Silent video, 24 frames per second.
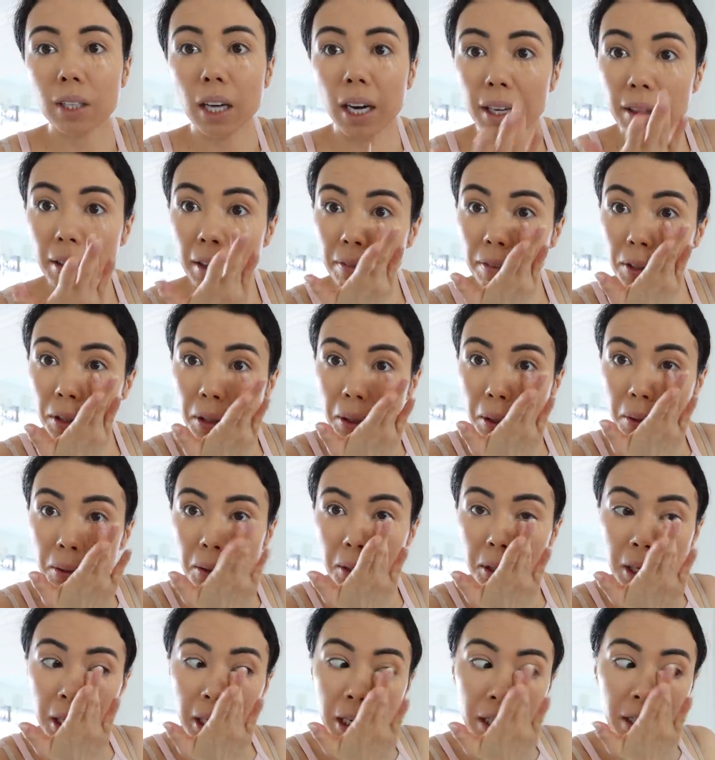I love it though.
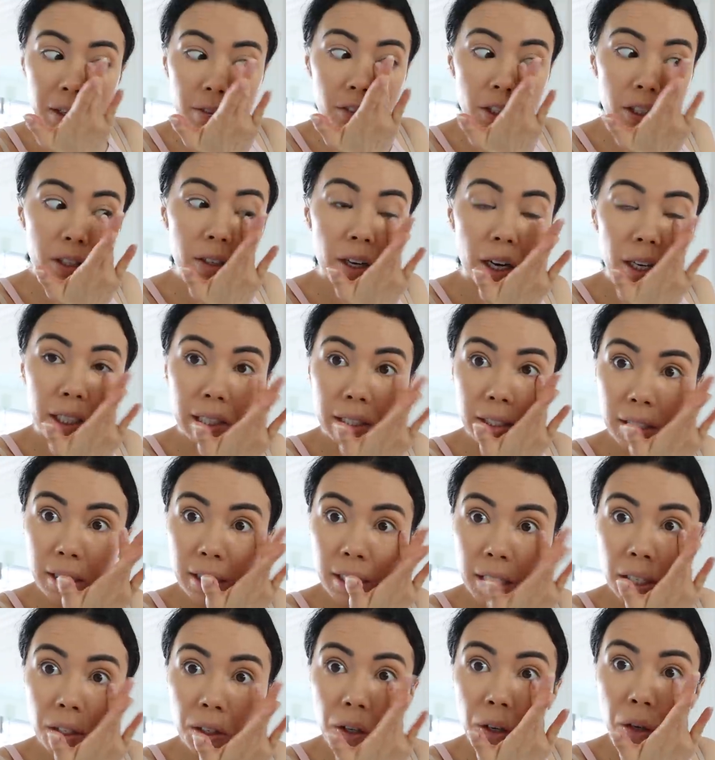I've just got
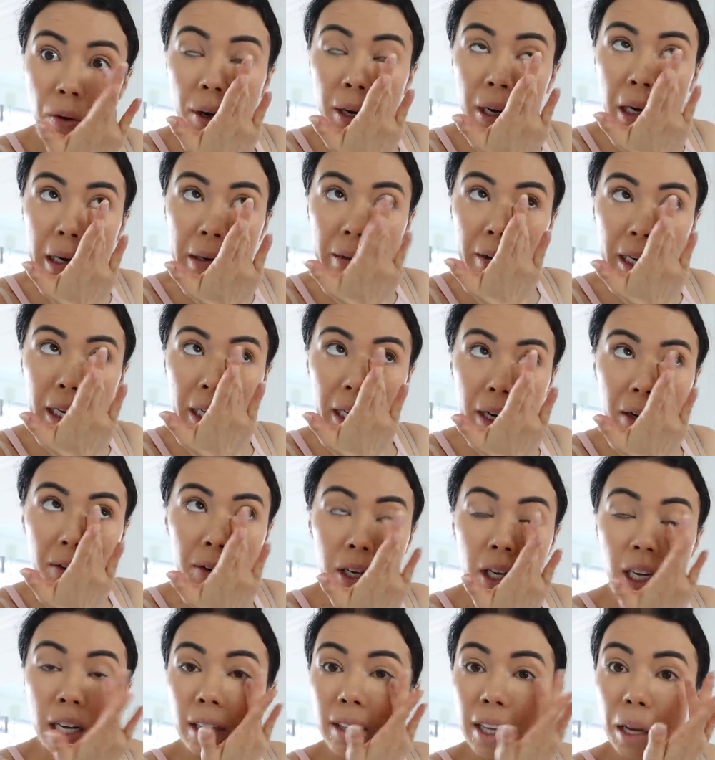concealer going on right now.
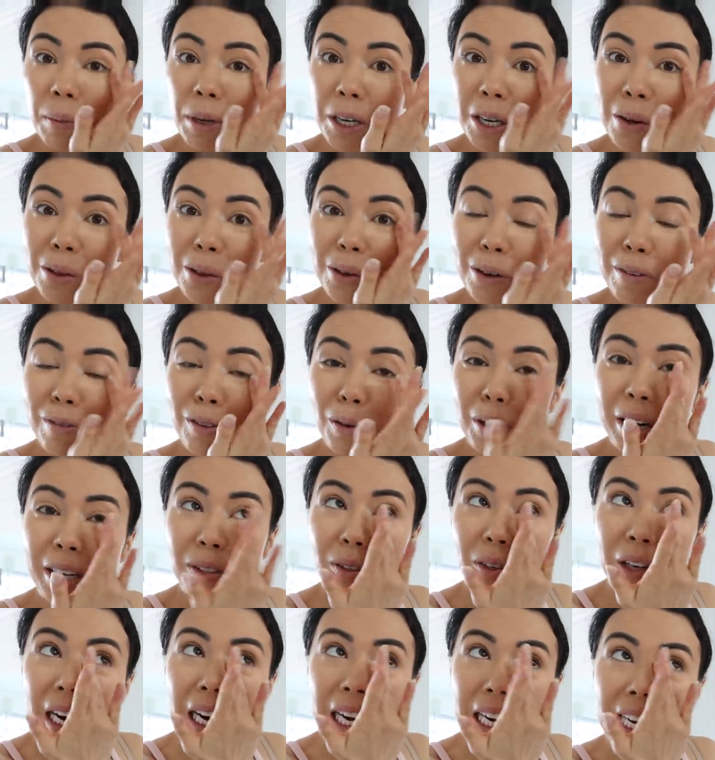Let me know though if you
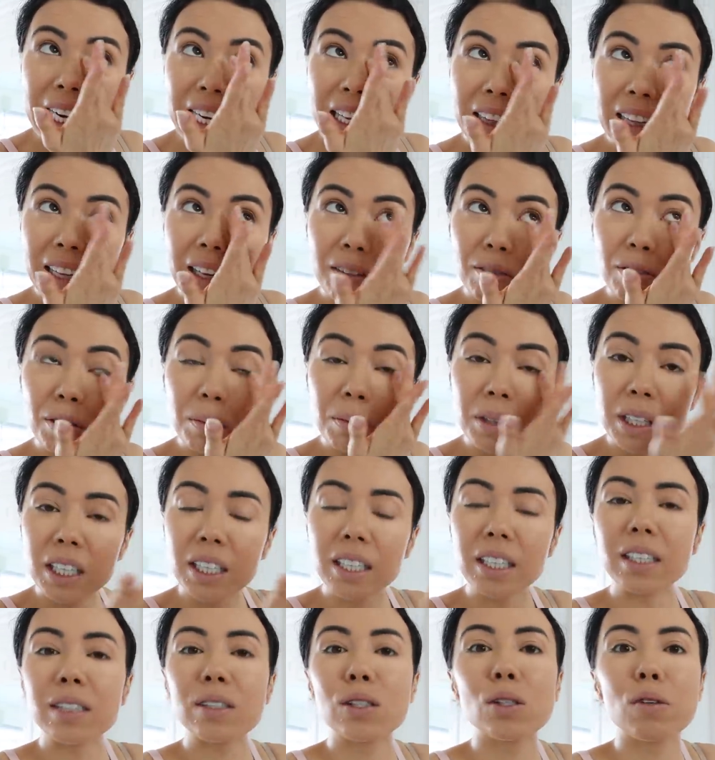guys are getting anything from
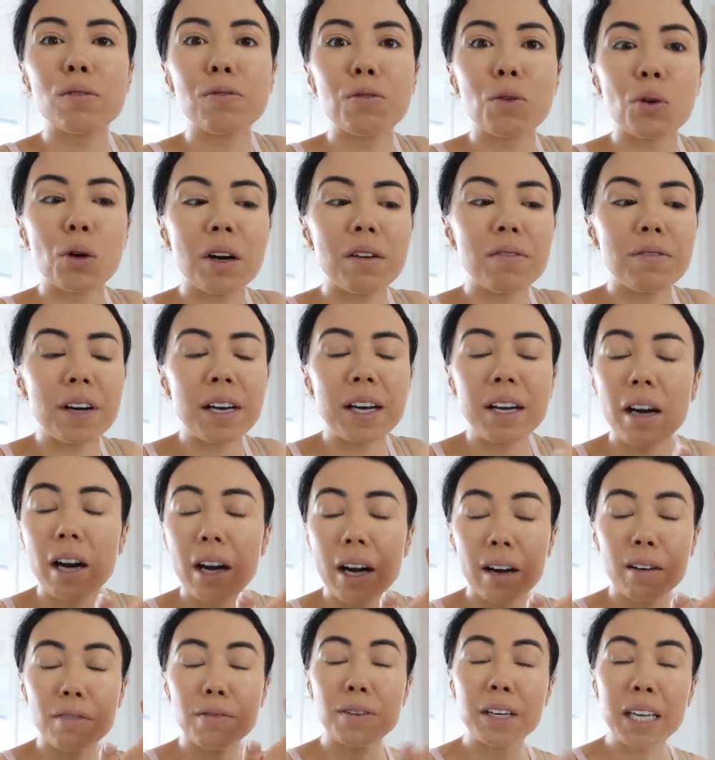the Sephora
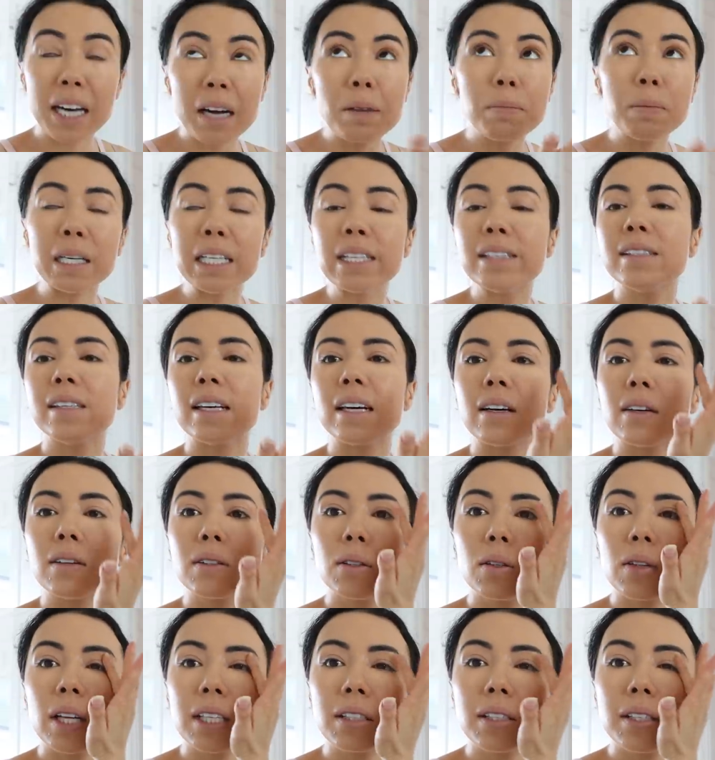uh, V I B sale.
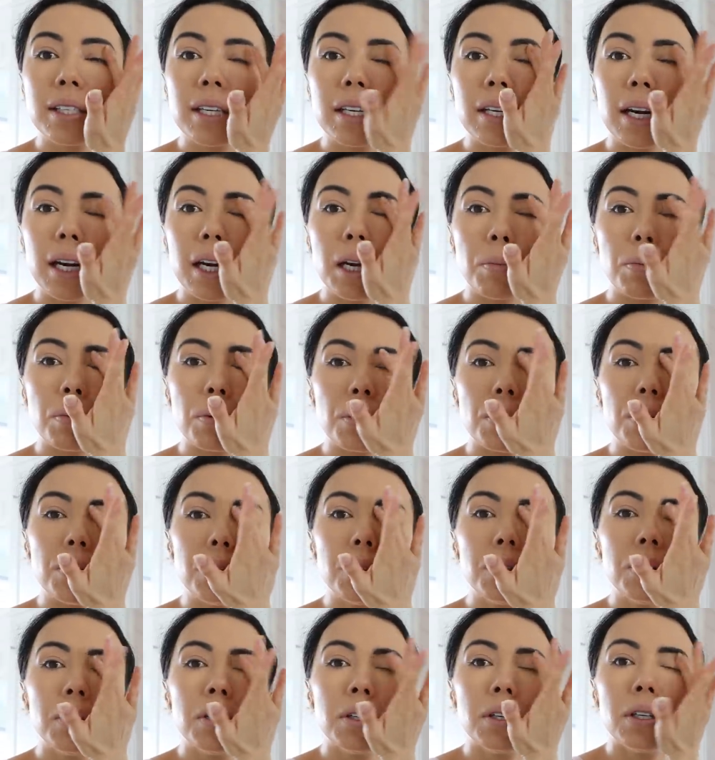So that's in
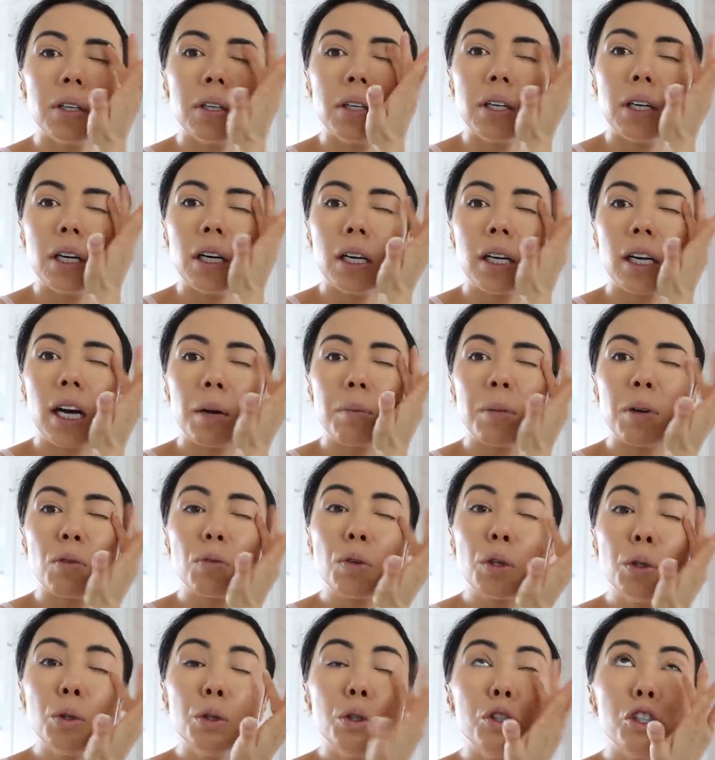April. And I'm a
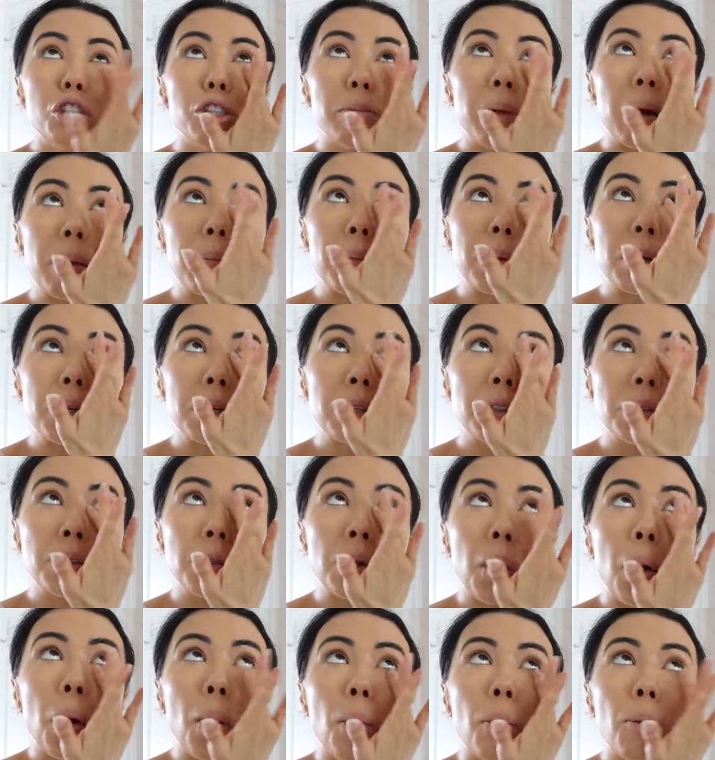Rouge member,
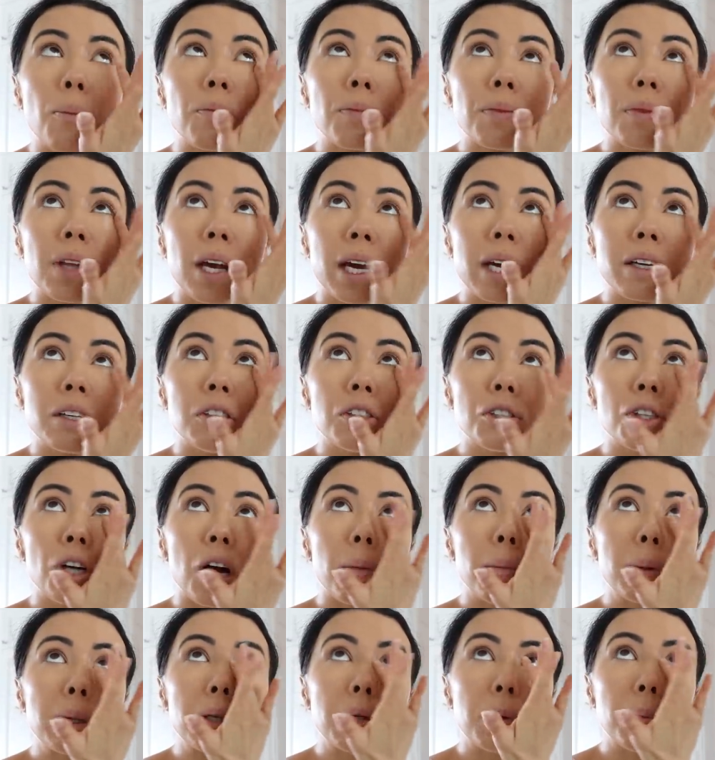so I can
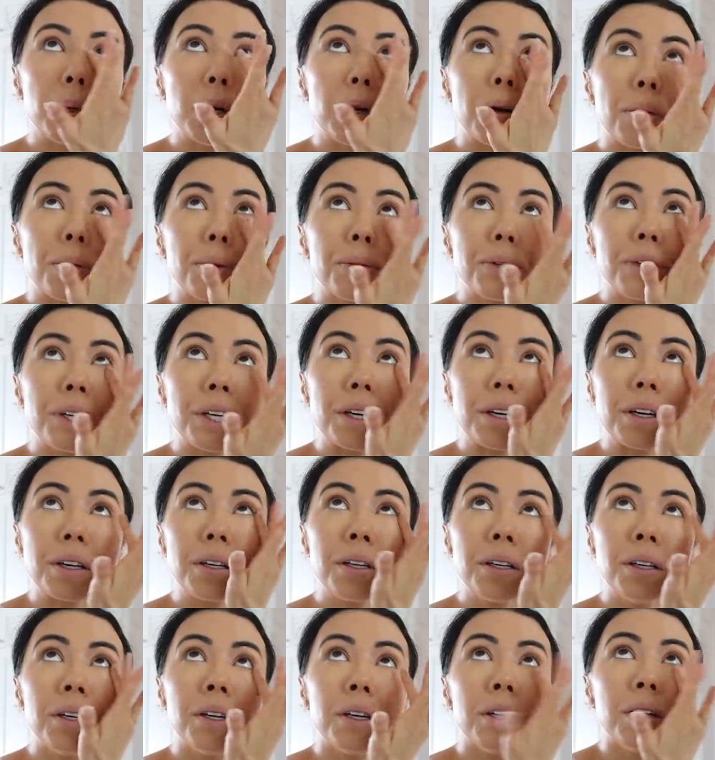shop a little bit
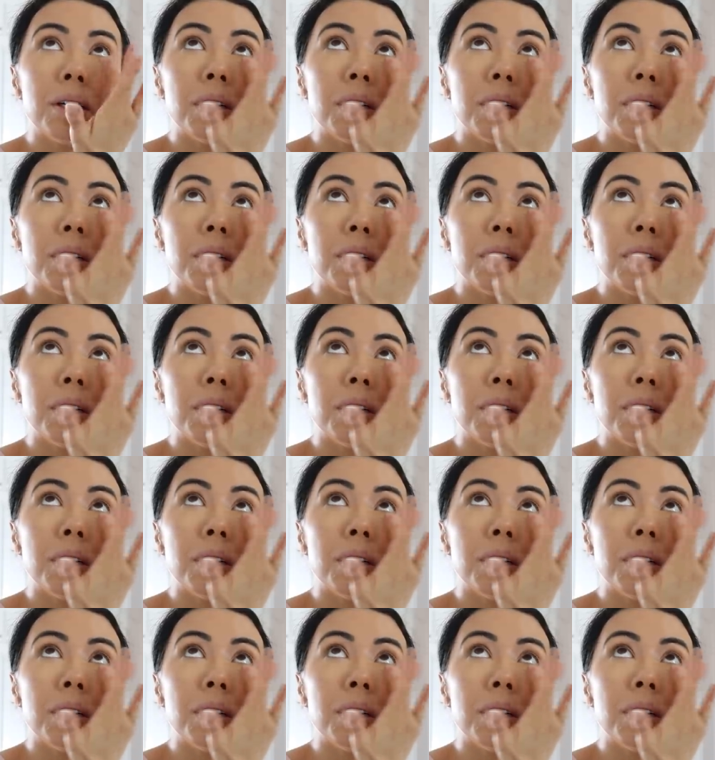earlier.